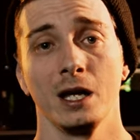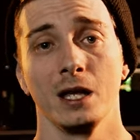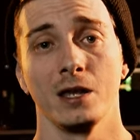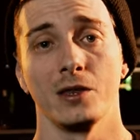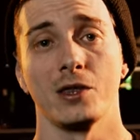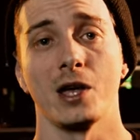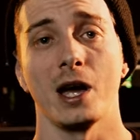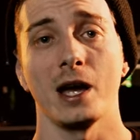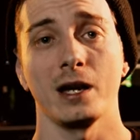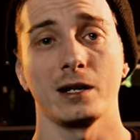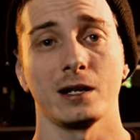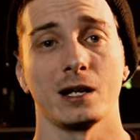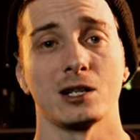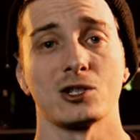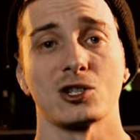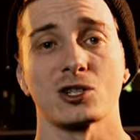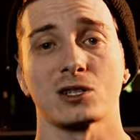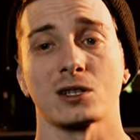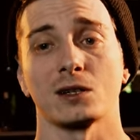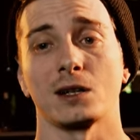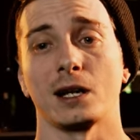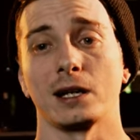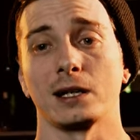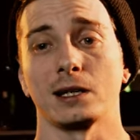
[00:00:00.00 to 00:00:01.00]
that and I
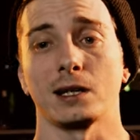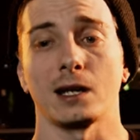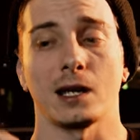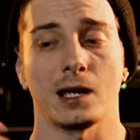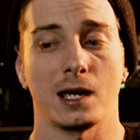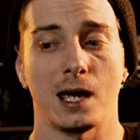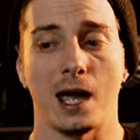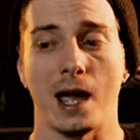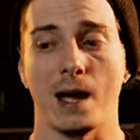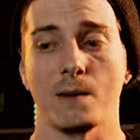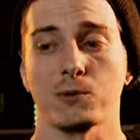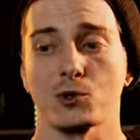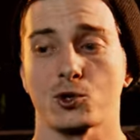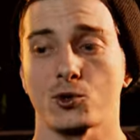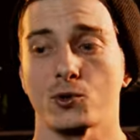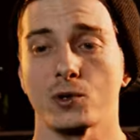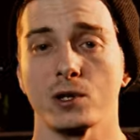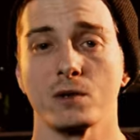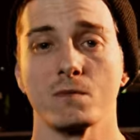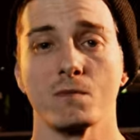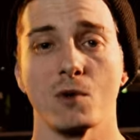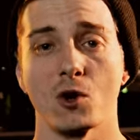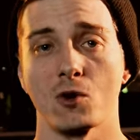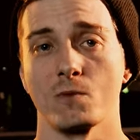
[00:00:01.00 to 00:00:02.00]
just like
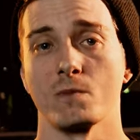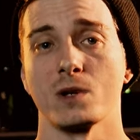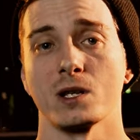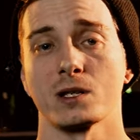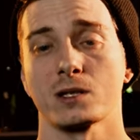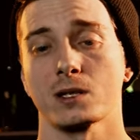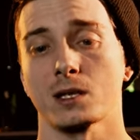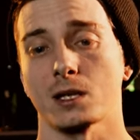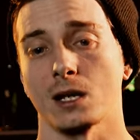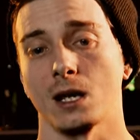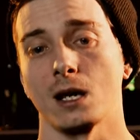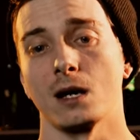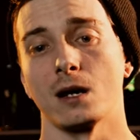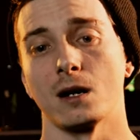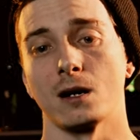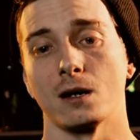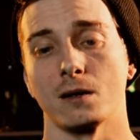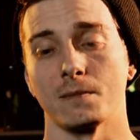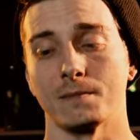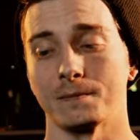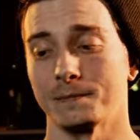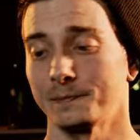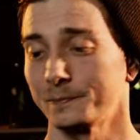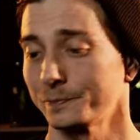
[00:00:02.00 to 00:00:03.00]
capturing moments
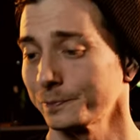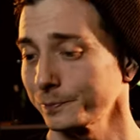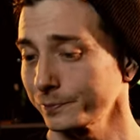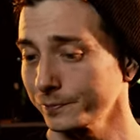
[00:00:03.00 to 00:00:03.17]
um,